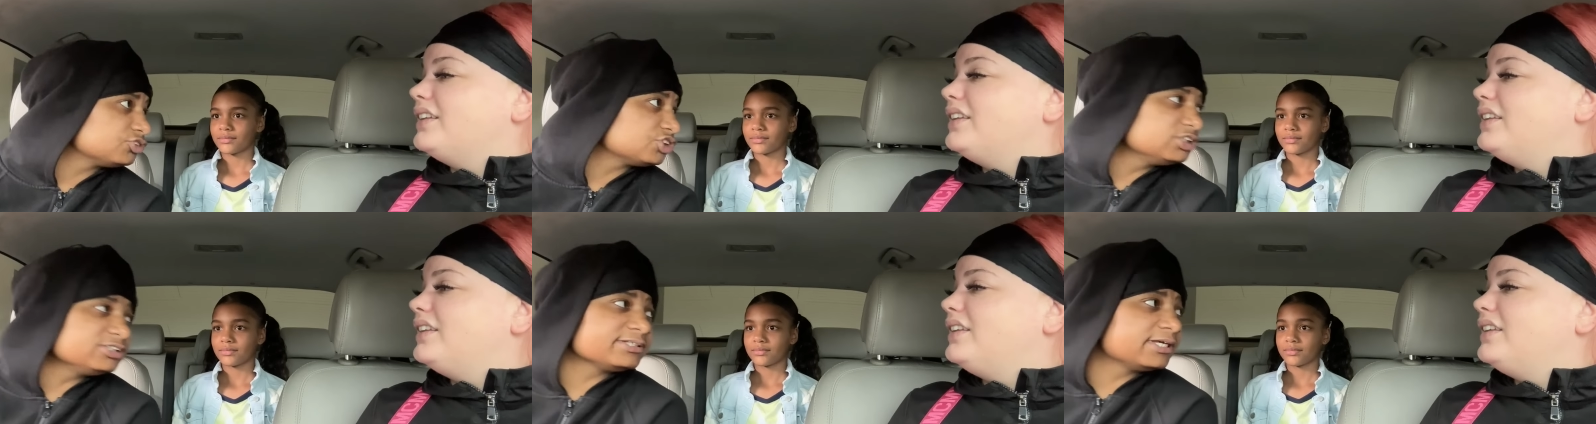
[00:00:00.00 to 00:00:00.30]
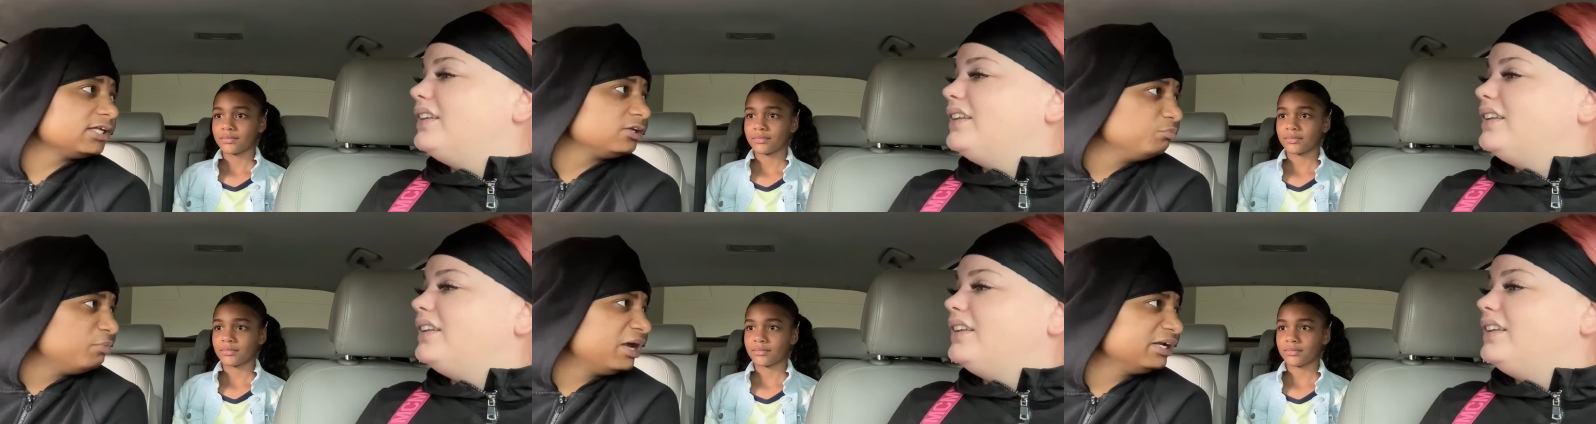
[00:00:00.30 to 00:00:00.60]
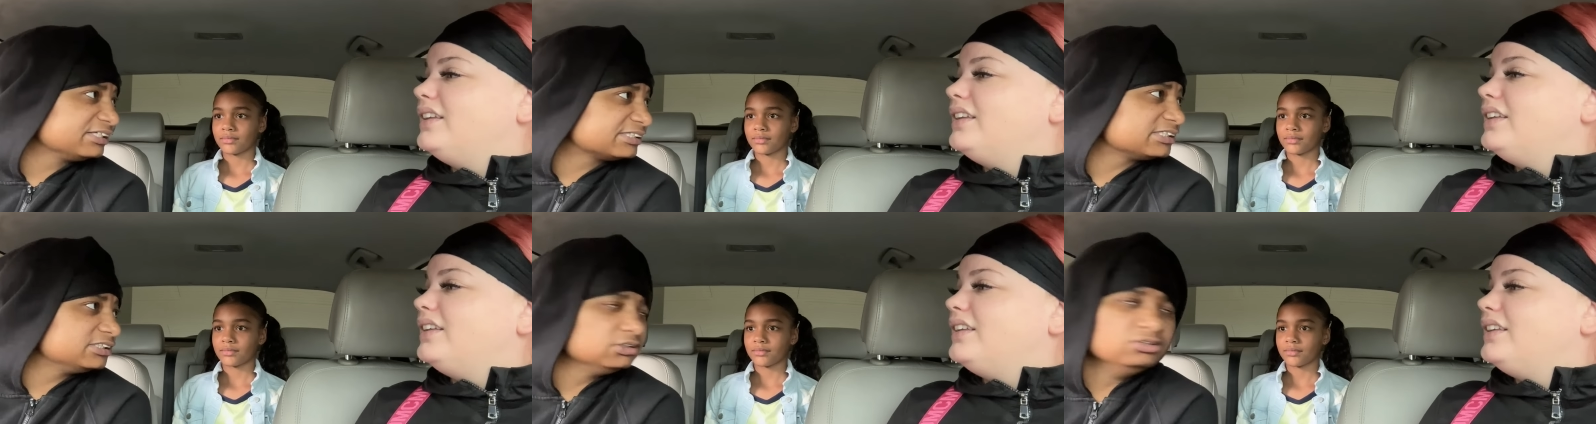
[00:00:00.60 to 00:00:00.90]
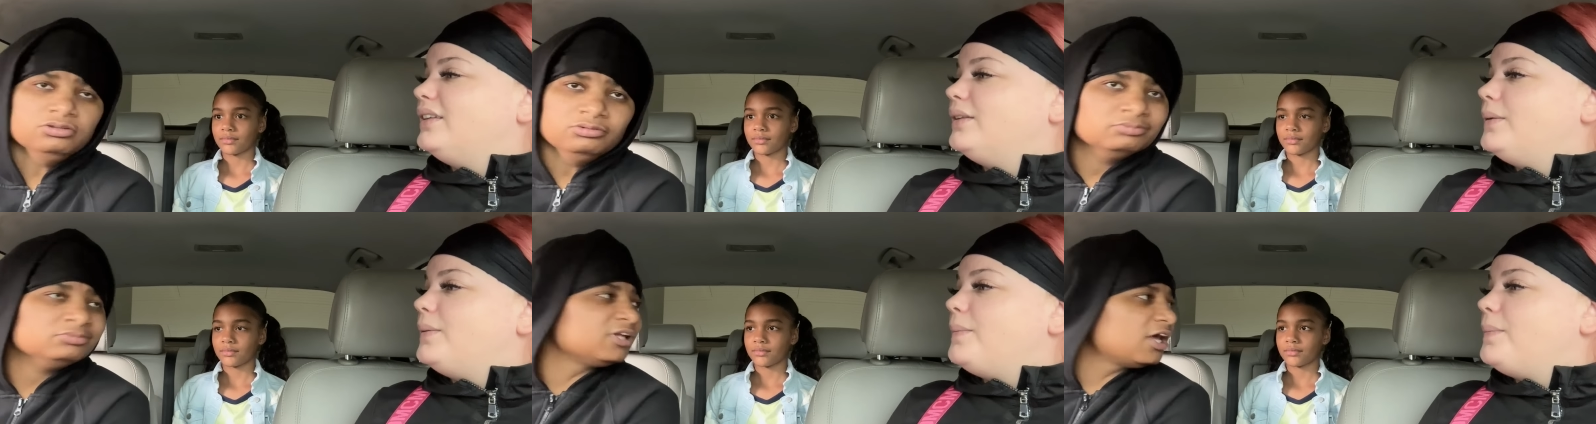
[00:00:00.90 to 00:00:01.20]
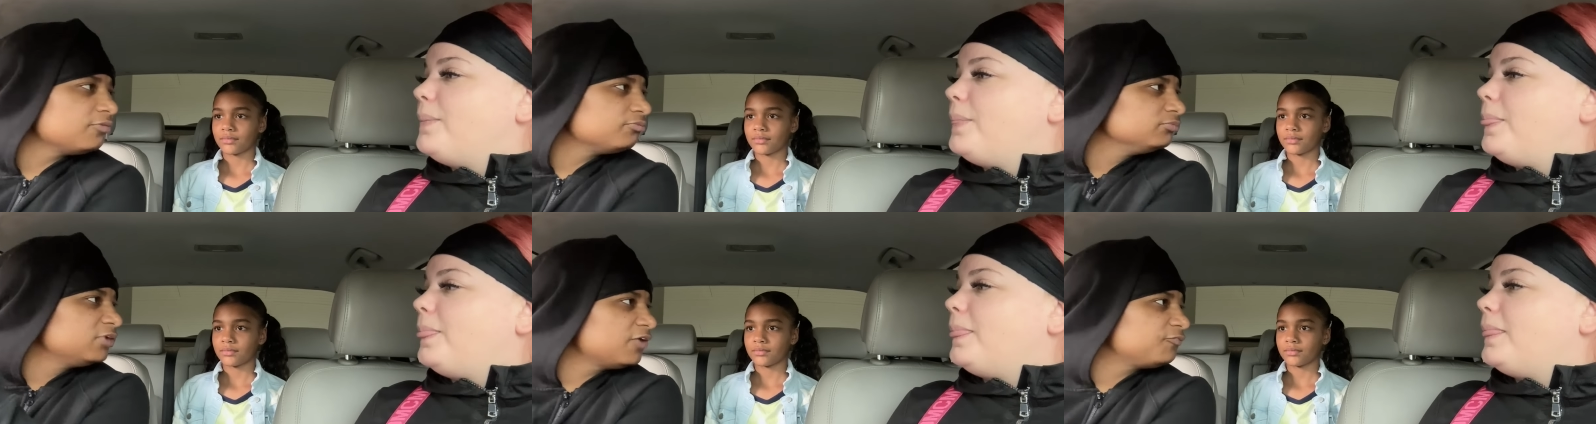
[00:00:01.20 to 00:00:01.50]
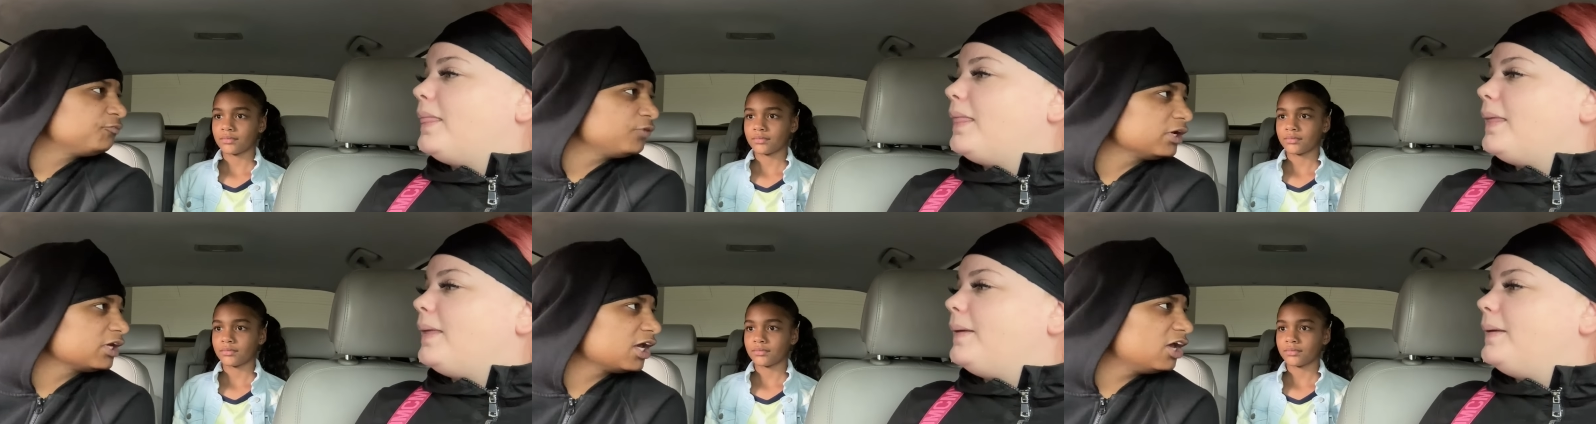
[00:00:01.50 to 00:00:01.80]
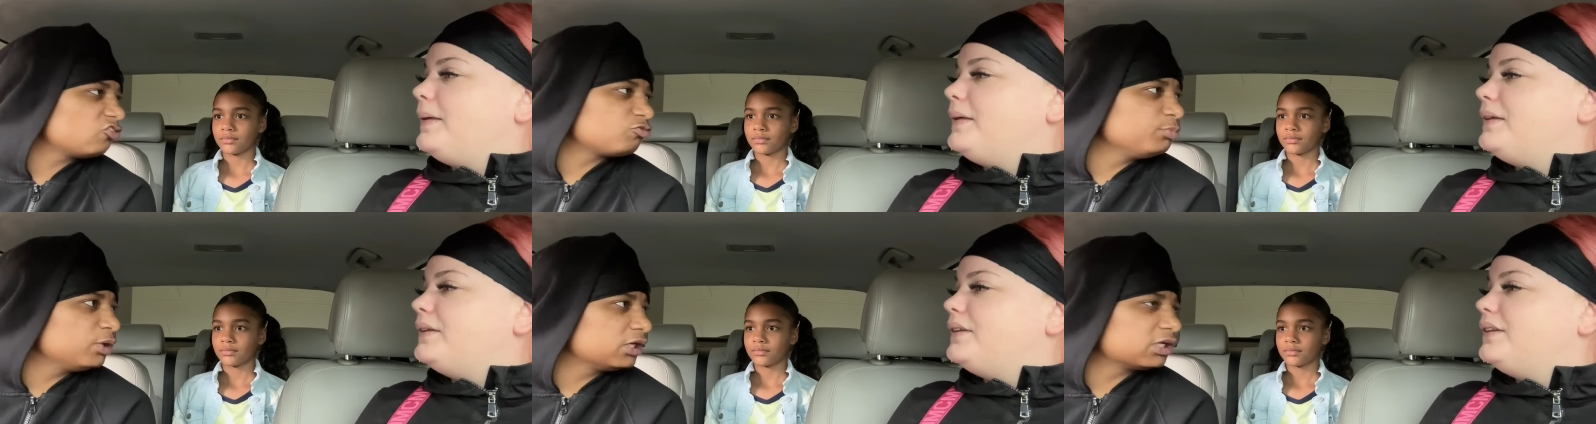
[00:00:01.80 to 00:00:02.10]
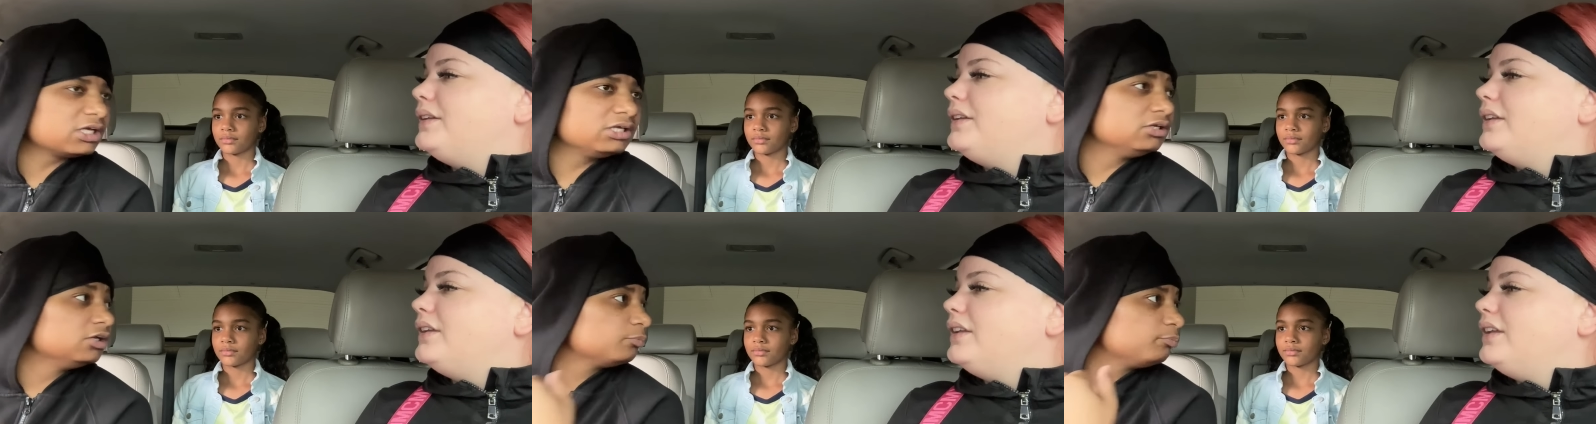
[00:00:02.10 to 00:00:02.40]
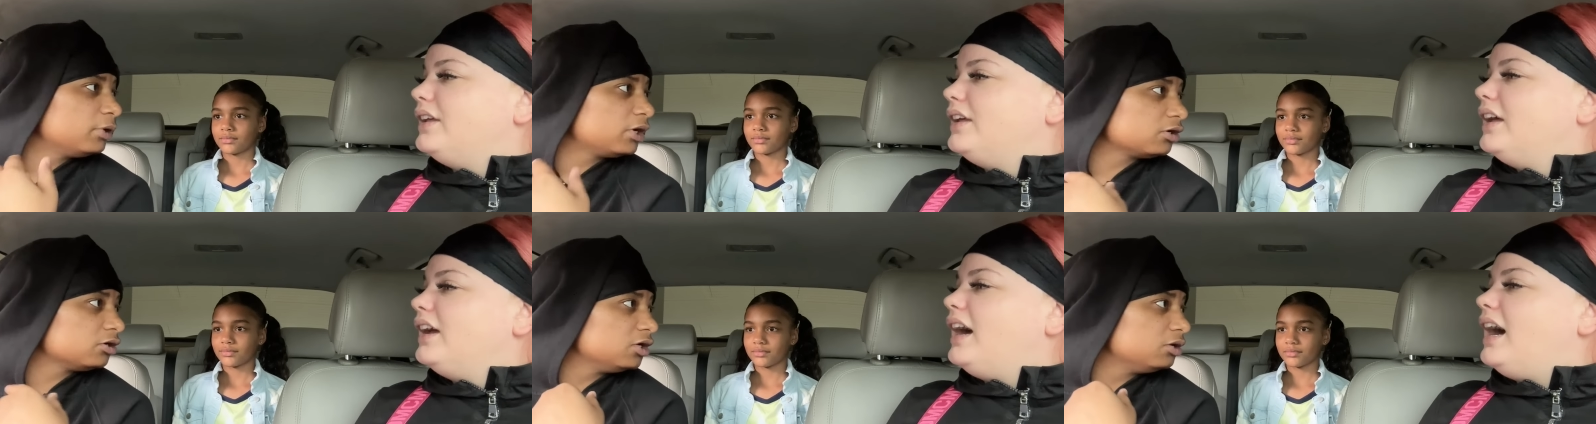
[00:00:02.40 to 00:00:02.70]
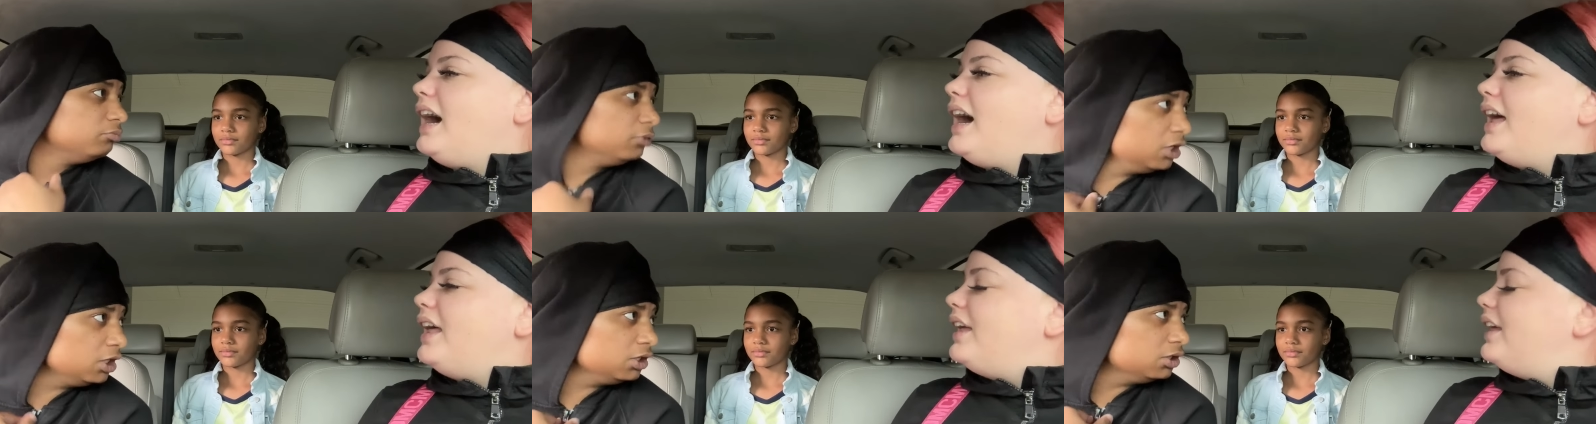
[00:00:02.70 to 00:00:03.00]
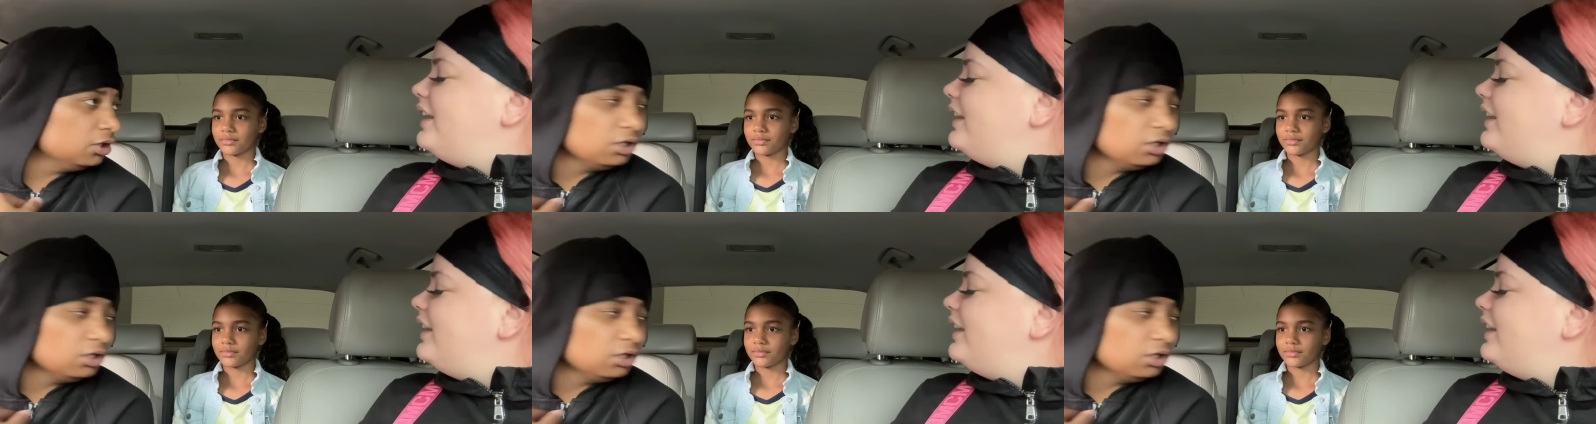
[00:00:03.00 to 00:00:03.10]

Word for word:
Speaker 1: She said the mannequin. That, that fake ass mannequin look better than me. I,